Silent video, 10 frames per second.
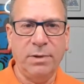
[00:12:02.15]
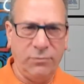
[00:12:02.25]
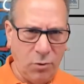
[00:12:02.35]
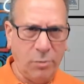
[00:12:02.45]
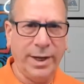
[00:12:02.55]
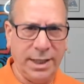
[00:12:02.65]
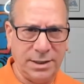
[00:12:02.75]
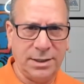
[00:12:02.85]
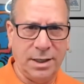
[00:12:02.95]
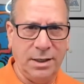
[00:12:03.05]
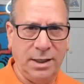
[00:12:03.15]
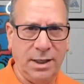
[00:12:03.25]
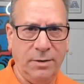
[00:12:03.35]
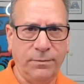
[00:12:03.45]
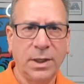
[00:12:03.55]
Before we get started
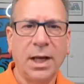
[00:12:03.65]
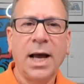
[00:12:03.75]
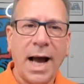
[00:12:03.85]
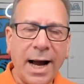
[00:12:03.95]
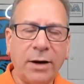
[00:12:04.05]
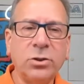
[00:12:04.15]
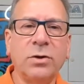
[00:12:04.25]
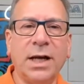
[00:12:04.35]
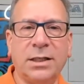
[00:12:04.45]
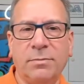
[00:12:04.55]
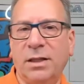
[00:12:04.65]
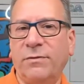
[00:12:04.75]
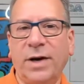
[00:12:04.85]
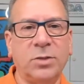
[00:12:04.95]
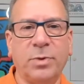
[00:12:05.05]
here, how'd you get to be the
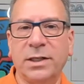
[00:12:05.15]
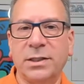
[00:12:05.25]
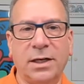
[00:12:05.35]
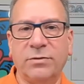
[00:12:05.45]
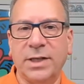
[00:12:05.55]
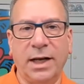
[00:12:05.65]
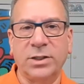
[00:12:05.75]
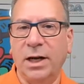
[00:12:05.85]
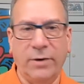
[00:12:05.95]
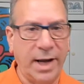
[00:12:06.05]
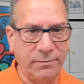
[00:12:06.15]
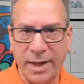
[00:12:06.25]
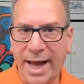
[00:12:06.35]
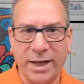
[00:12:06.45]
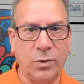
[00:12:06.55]
vice president of sales here at
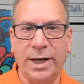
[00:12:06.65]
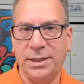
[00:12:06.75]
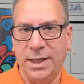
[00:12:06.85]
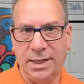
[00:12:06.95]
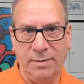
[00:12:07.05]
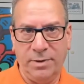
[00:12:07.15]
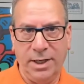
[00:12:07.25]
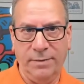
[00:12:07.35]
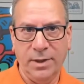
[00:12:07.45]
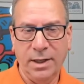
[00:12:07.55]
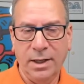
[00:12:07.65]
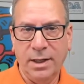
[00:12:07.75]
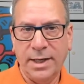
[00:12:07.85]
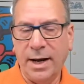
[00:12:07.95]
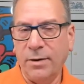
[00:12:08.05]
XYZ company?
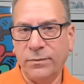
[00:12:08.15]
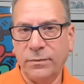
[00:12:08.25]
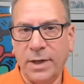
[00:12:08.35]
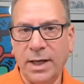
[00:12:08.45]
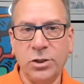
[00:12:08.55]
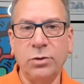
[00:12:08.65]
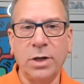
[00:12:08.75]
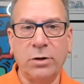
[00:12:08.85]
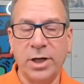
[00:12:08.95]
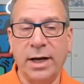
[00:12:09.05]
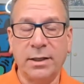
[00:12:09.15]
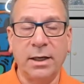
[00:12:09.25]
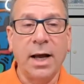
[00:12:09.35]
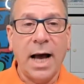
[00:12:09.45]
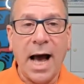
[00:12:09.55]
Now, as you know,
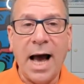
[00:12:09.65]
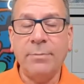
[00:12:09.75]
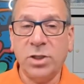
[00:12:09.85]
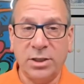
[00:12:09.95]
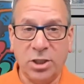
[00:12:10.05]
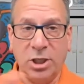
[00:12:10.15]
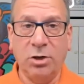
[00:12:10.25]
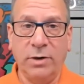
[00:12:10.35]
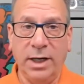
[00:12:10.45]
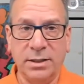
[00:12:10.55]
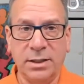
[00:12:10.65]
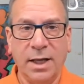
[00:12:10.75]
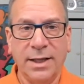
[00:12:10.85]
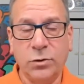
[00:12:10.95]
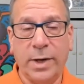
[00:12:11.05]
Jonathan, I'm just curious.
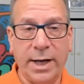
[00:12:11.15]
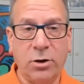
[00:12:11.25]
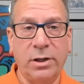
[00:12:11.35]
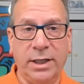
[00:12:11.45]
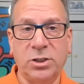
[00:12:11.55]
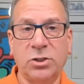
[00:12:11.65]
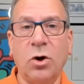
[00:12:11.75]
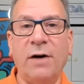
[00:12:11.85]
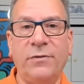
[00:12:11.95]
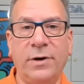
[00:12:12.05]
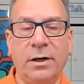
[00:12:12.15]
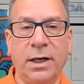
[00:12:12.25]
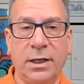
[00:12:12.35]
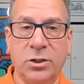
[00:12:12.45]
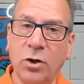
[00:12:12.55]
That's what I call a softener.
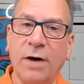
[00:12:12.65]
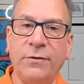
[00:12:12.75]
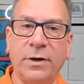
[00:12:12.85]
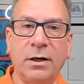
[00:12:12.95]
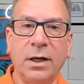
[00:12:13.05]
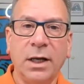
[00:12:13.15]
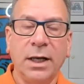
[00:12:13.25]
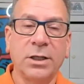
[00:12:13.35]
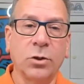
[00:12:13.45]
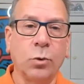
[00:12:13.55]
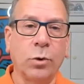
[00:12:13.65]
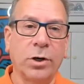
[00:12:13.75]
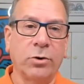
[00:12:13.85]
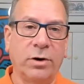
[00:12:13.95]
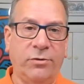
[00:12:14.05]
And a softener is a
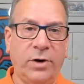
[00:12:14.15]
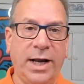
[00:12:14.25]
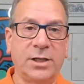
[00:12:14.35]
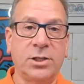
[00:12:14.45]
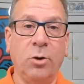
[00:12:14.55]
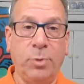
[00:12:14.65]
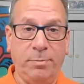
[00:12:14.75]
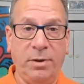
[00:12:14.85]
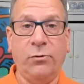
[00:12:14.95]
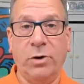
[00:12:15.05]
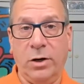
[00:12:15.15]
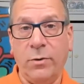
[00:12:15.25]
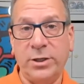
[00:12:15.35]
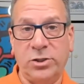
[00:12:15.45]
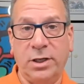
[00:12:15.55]
word or a phrase that you put before a
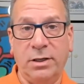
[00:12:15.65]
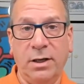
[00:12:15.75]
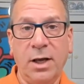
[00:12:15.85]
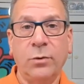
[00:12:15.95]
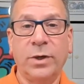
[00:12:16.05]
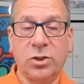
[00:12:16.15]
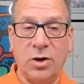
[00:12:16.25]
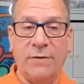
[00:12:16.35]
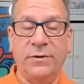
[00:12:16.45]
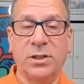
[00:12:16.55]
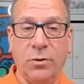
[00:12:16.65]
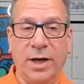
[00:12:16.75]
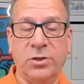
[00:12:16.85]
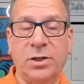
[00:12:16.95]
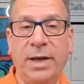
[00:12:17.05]
question, which softens the
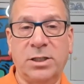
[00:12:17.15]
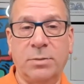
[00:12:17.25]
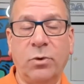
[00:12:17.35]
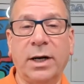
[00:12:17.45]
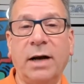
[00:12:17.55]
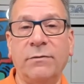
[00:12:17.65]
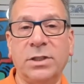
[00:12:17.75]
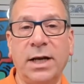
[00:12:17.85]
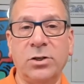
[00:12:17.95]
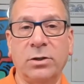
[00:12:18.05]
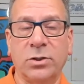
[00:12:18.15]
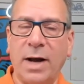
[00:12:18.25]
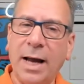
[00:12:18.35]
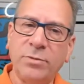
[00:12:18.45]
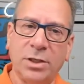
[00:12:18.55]
question and makes it more conversational.
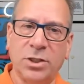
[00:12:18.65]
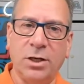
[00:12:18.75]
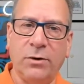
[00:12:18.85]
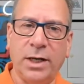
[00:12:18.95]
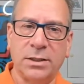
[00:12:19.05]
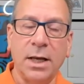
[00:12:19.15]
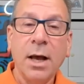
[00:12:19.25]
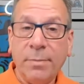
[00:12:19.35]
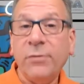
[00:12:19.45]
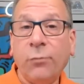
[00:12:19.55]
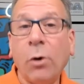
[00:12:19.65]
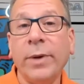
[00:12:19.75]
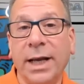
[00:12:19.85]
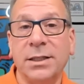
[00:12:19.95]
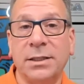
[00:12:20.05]
So I'm just curious, before
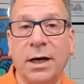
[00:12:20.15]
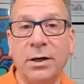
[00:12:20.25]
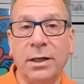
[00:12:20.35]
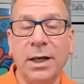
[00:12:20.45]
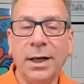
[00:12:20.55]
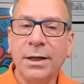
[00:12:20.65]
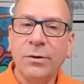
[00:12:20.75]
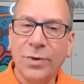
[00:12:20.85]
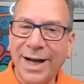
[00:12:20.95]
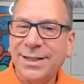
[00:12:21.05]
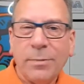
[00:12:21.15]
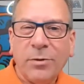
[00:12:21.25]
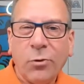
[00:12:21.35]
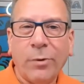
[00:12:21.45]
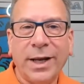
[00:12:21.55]
we get started, when I say
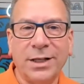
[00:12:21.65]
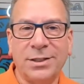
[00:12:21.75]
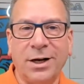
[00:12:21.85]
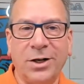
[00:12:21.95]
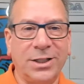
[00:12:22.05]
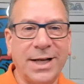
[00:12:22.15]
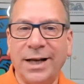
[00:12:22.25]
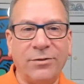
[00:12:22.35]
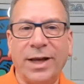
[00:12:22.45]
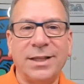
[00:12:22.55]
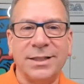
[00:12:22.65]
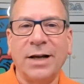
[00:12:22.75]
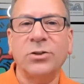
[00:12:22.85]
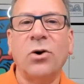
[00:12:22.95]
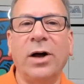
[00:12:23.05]
before we get started, it's kind of like the
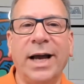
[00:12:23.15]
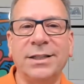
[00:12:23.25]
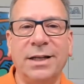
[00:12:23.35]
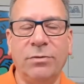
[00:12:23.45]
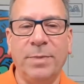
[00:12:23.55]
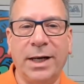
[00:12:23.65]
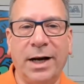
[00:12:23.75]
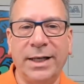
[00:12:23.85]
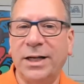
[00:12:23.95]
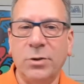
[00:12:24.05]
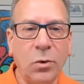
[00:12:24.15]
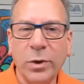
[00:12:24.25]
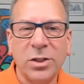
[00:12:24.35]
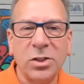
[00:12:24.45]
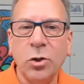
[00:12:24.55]
sales call hasn't even begun yet.
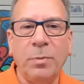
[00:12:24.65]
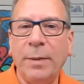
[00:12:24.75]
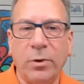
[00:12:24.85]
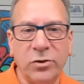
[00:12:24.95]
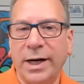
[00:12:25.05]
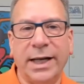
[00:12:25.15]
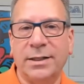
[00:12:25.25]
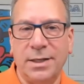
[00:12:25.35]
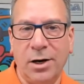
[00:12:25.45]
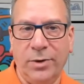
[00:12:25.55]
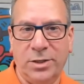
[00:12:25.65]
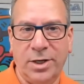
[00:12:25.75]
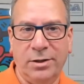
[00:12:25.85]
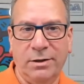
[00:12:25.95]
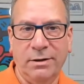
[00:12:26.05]
We're just two people trying to get to know each
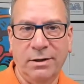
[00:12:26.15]
other.